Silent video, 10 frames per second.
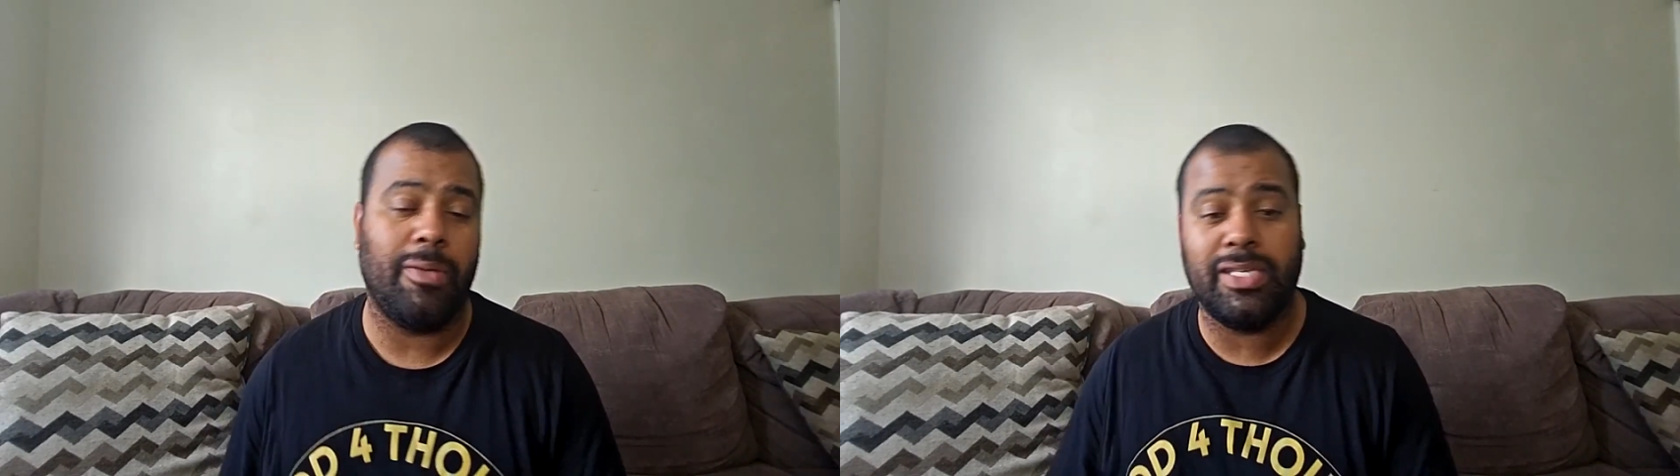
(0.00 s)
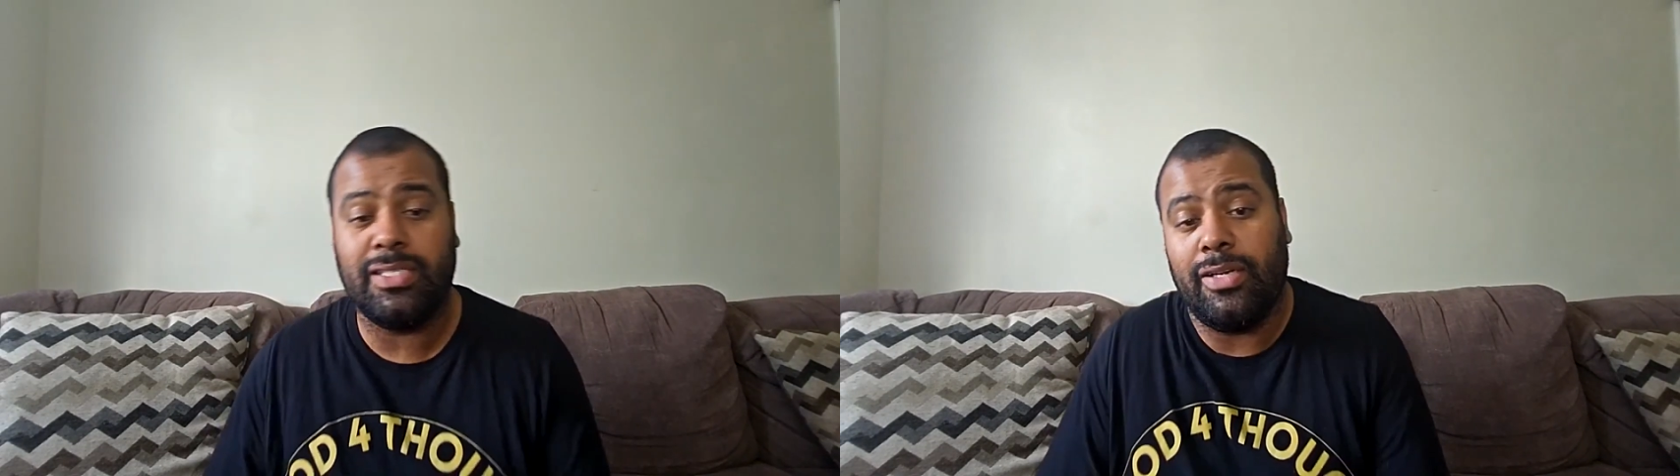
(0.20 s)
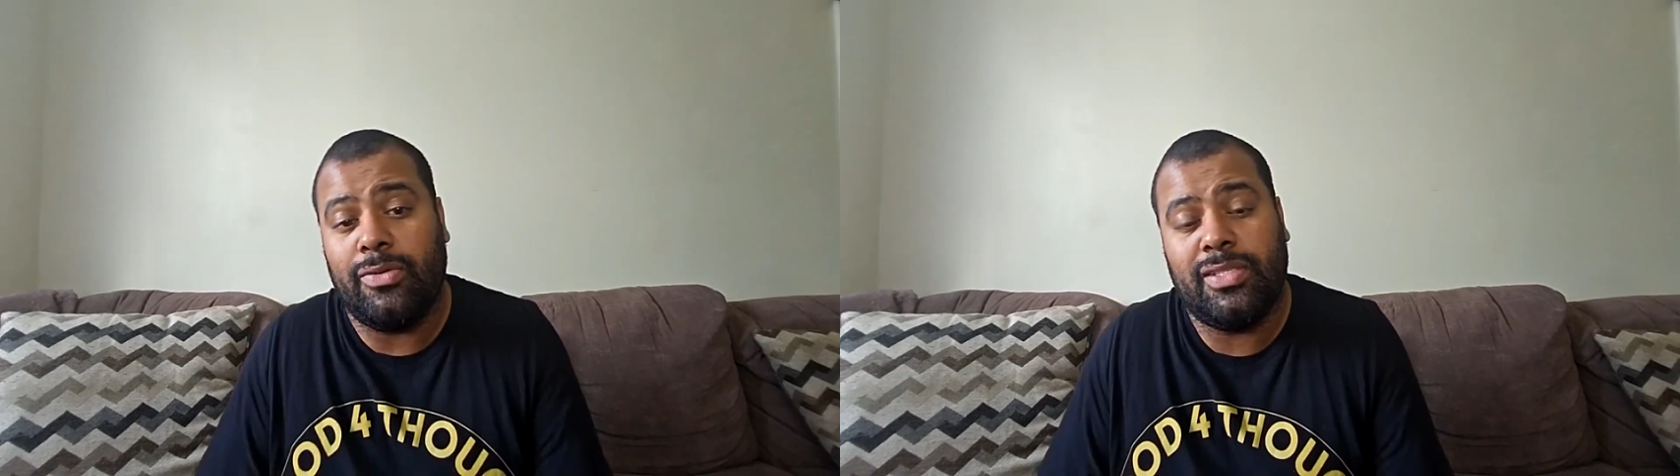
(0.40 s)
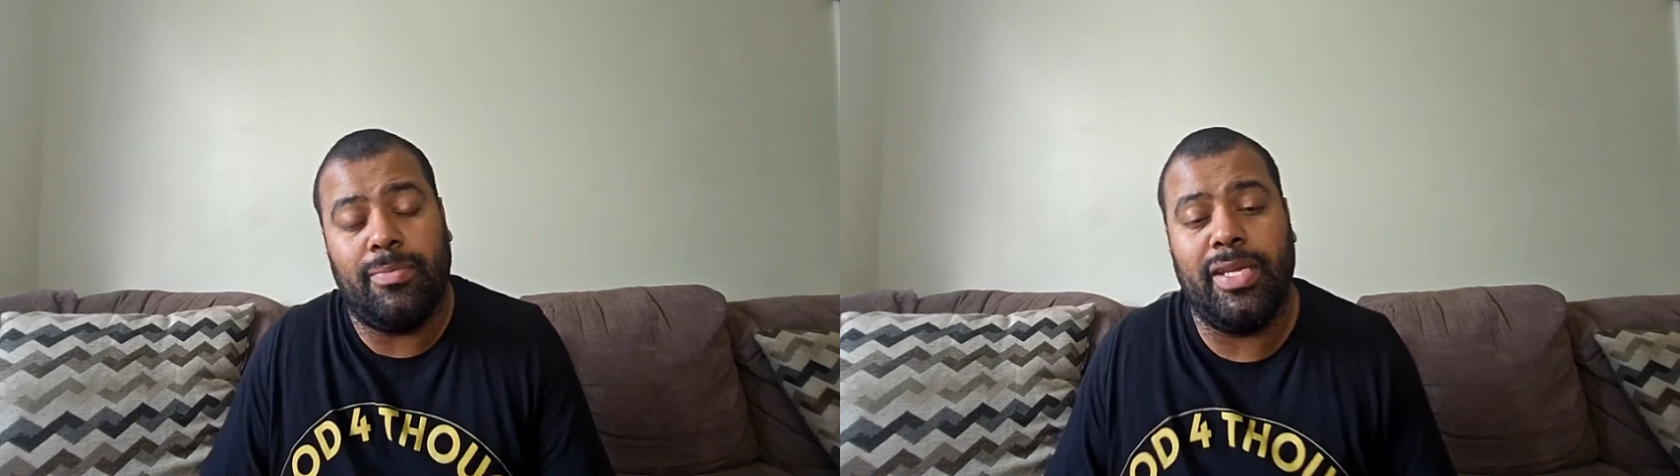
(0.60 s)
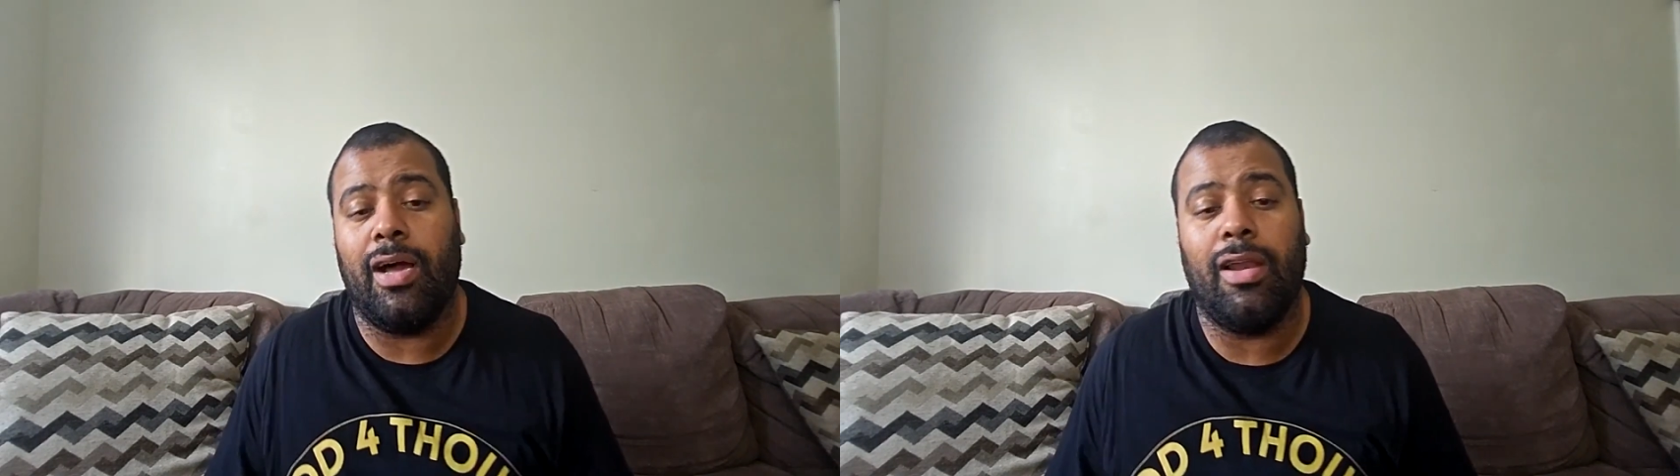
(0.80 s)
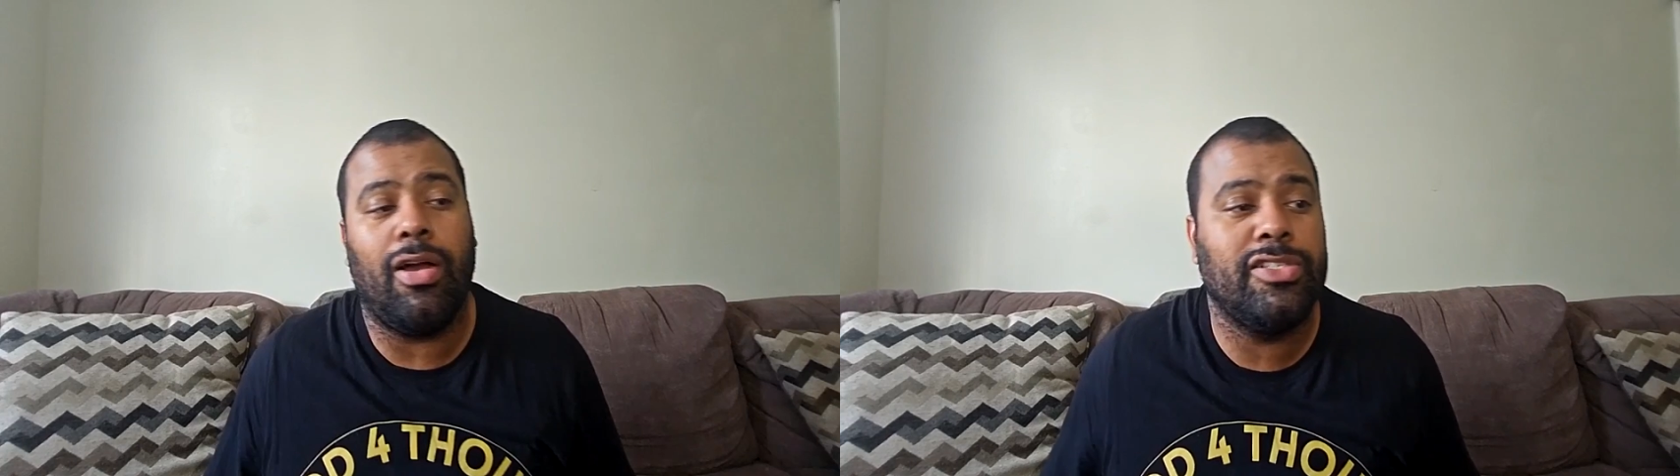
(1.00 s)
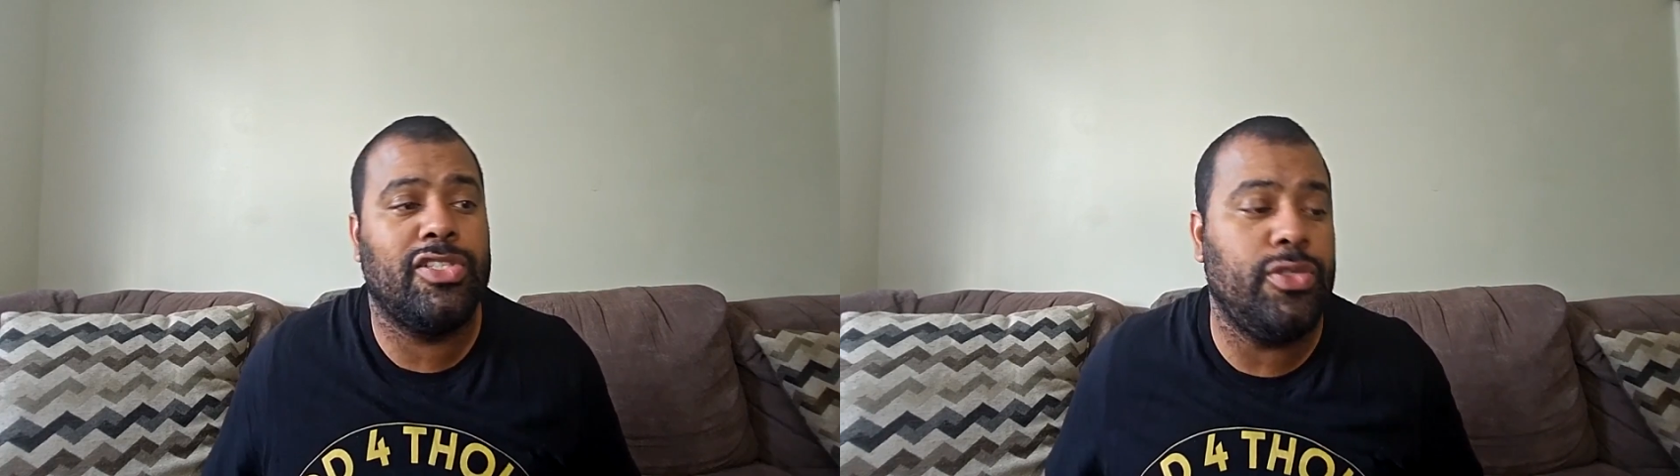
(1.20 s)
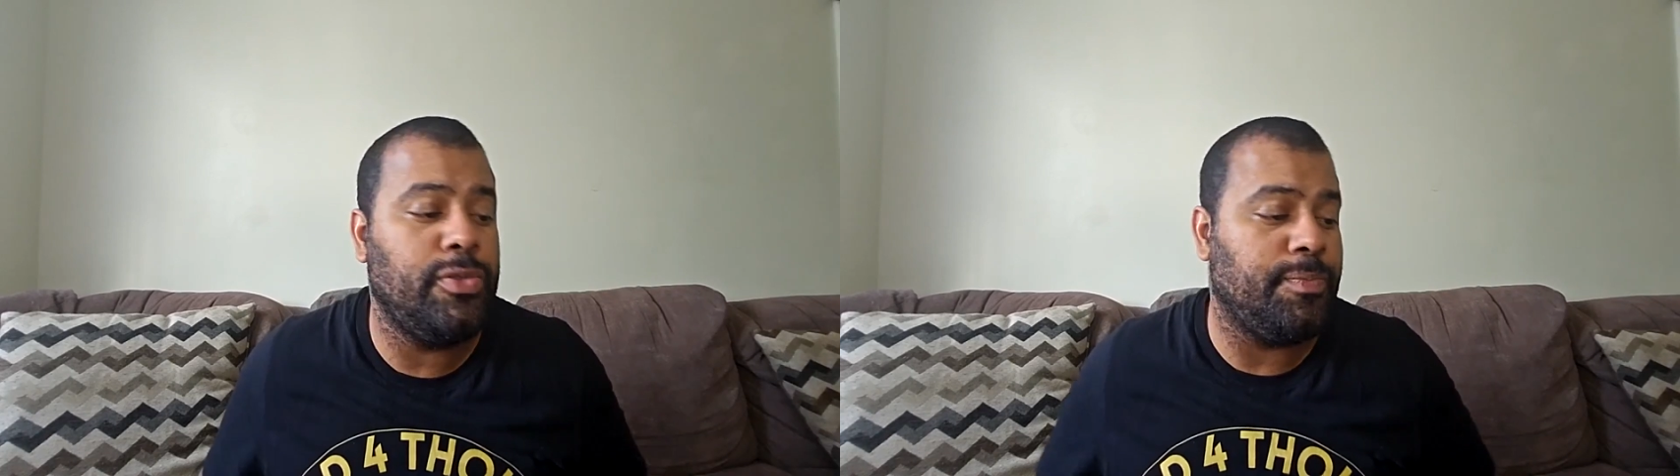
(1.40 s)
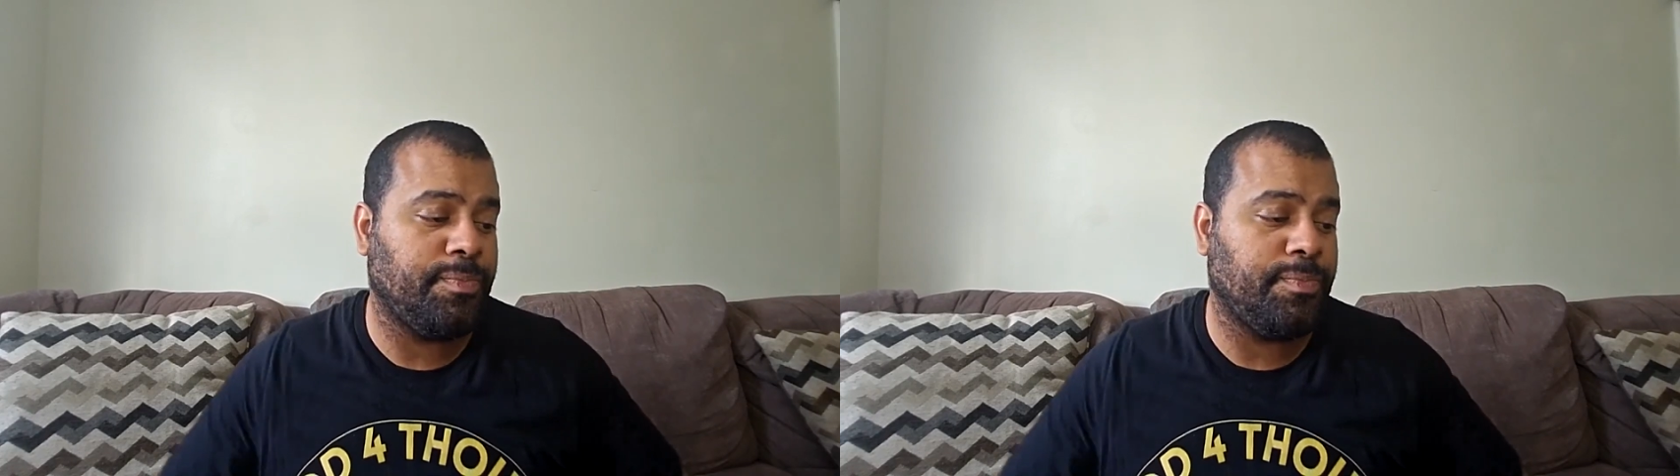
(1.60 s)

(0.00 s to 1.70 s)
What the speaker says: because I know some of y'all are too.